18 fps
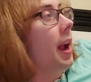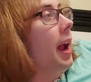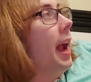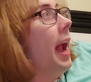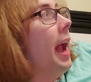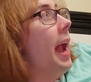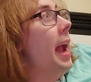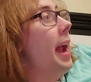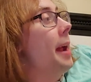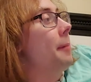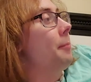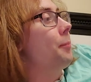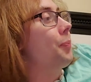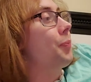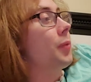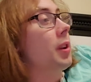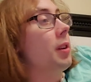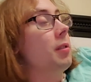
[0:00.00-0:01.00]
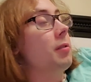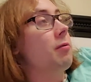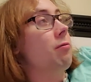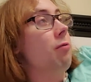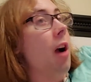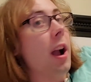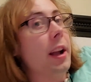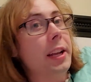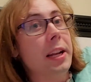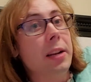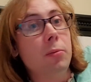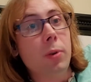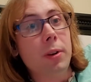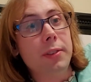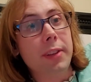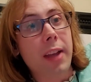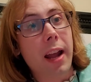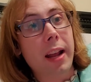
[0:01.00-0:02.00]
and Rocky
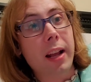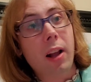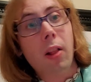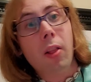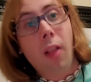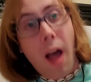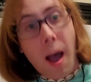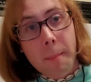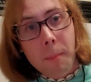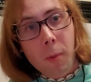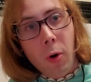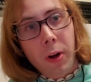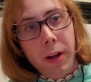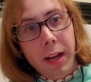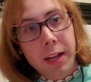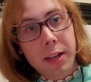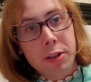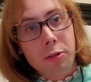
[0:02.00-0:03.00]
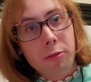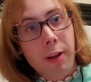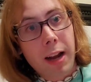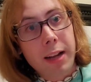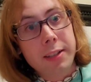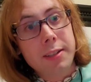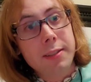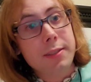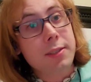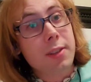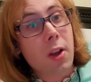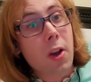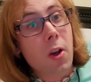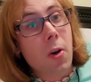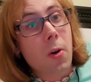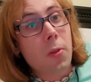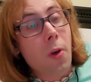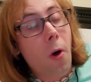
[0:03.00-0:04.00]
was getting a lot more incorrect,
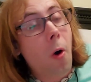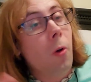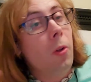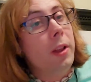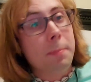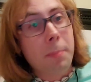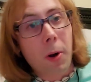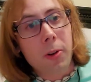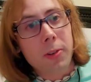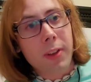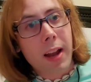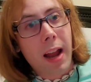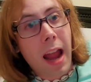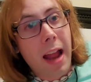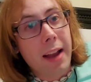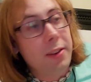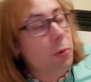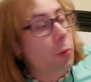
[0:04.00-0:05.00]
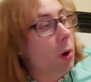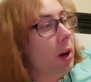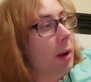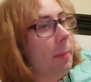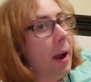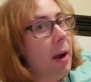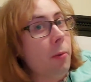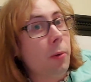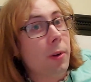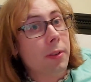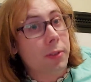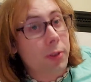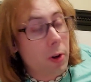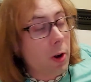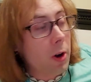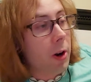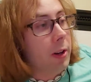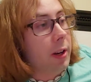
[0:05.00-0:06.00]
so the only person I had to worry about was
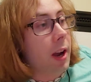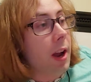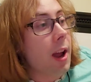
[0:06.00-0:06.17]
Kirk.